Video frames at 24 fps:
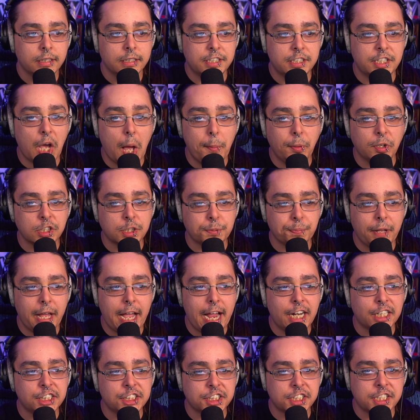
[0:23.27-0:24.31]
Double
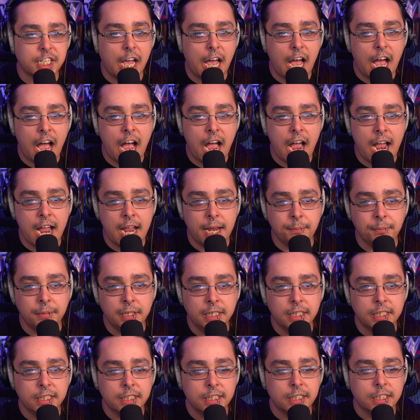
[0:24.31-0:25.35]
splash time.
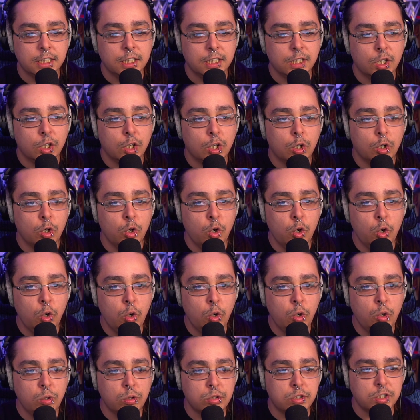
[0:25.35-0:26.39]

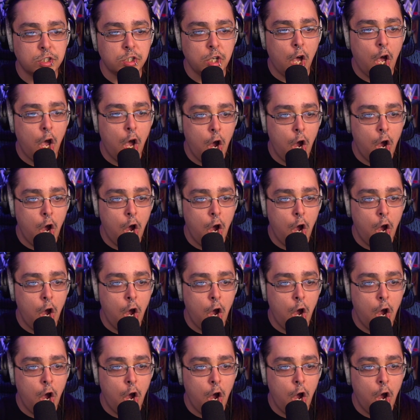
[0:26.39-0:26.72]
Uso.